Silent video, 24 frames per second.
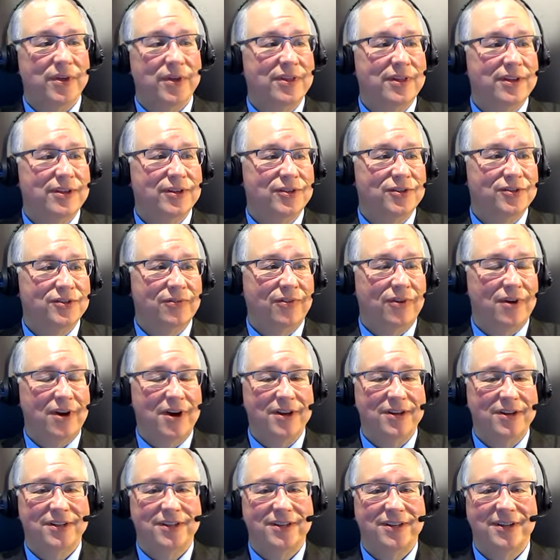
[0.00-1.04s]
his
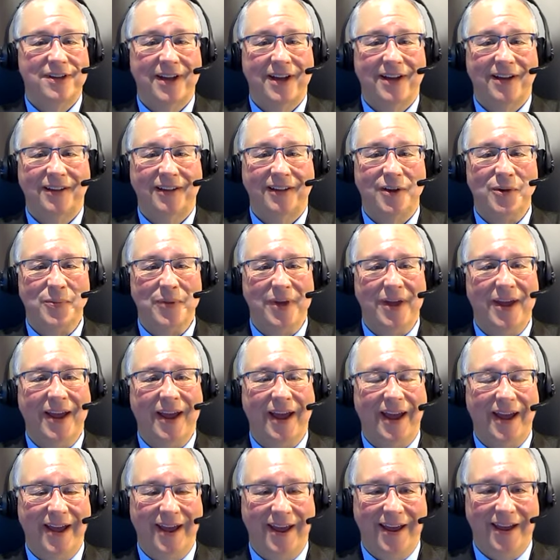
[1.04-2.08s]
vaunted
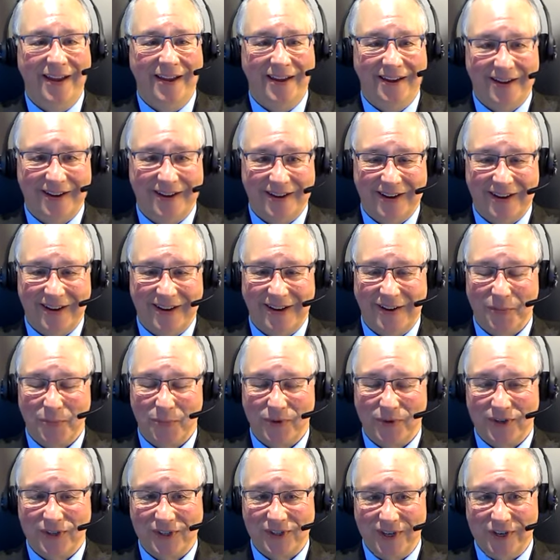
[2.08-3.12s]
LMAA
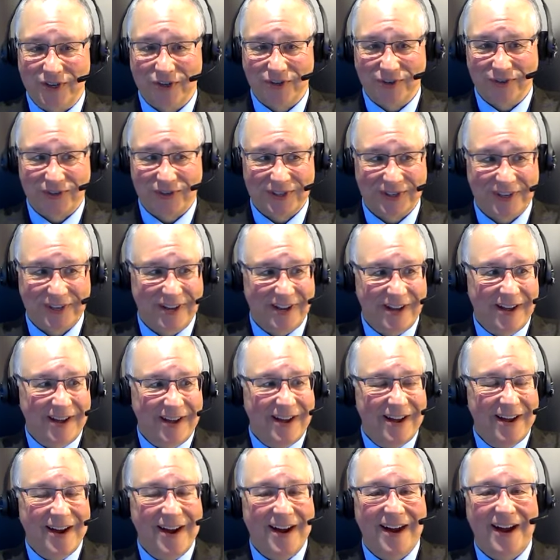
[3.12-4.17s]
procedures.
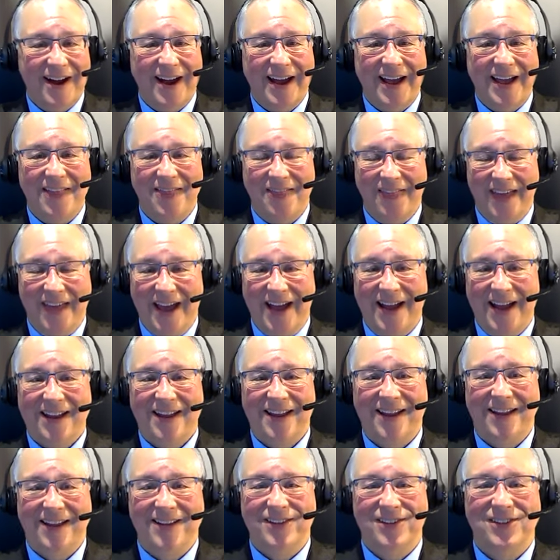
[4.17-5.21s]
And that
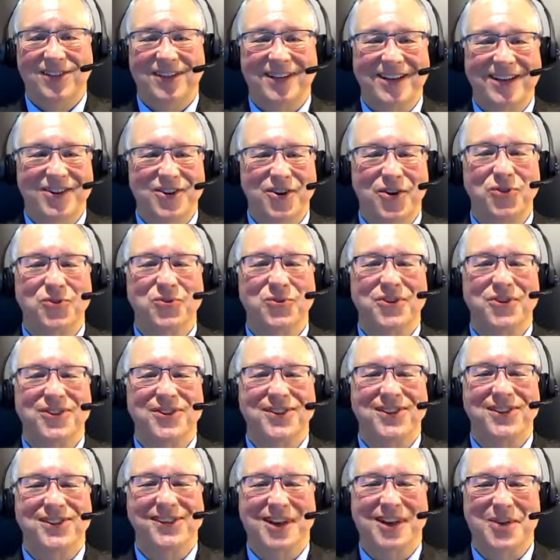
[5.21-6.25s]
is, and he knows where
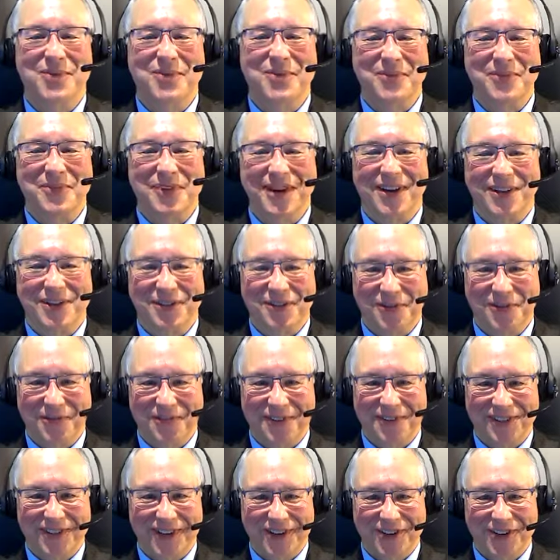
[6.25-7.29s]
this is coming because of
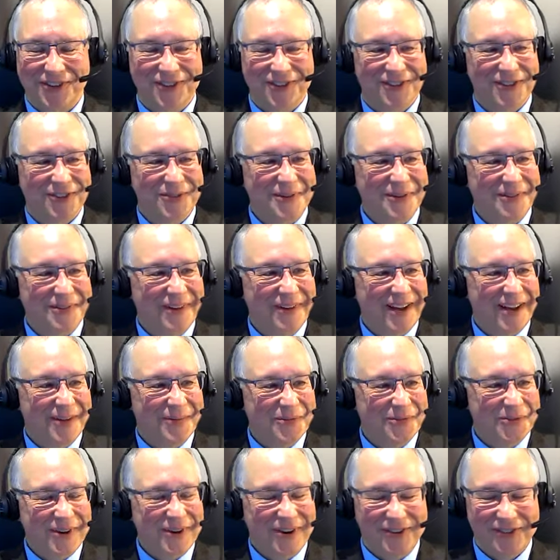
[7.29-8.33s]
discussions that we've had
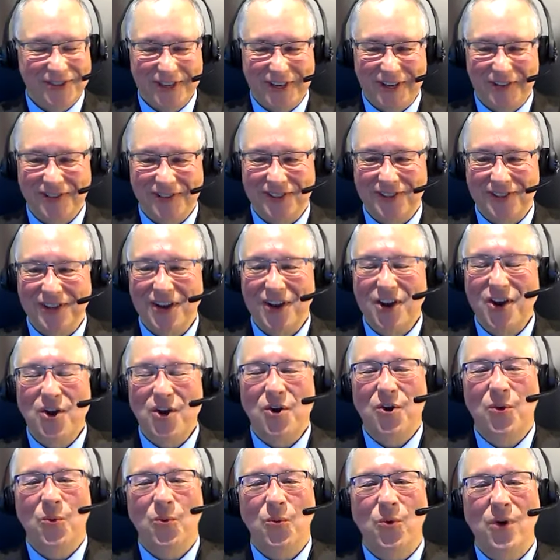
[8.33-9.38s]
between ourselves, is
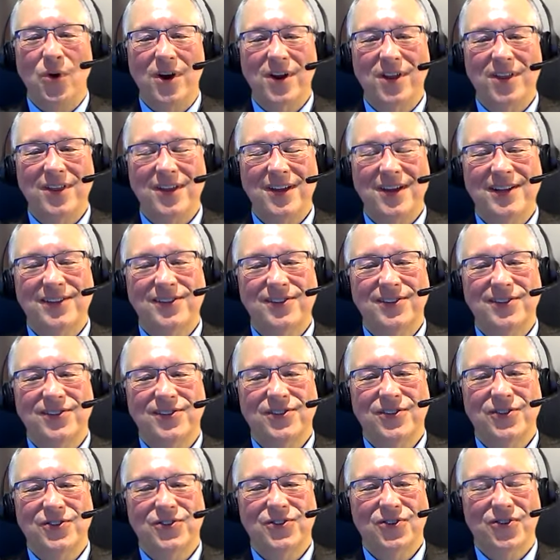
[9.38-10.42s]
what are the
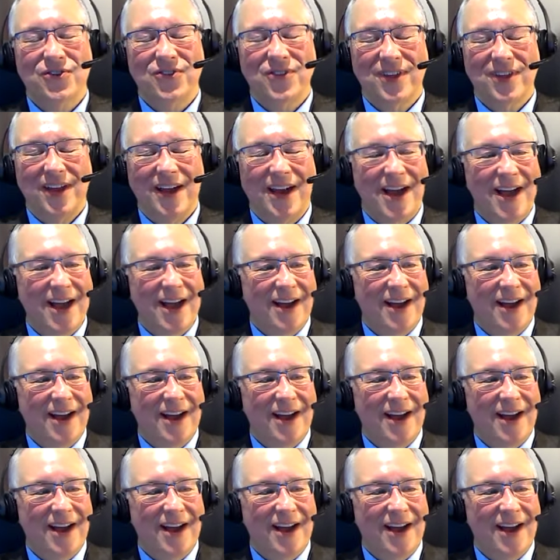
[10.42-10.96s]
instances or the